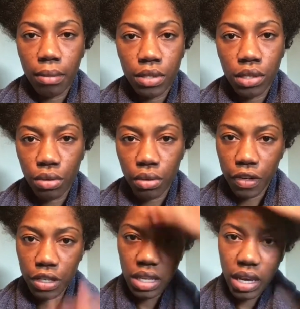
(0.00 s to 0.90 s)
So the
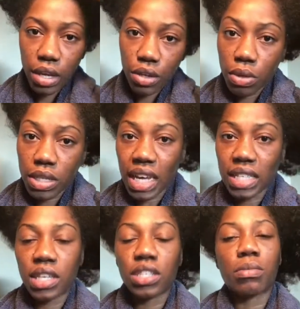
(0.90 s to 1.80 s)
first thing I do is
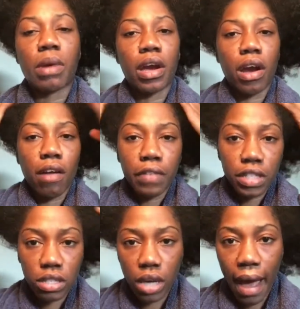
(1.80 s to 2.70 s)
I section my hair off
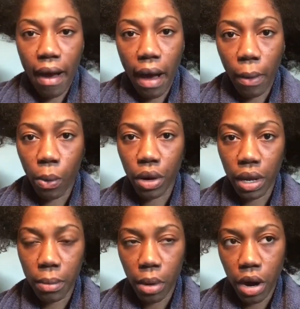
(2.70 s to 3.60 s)
as to how I
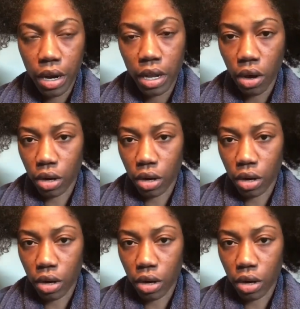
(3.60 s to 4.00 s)
want it parted,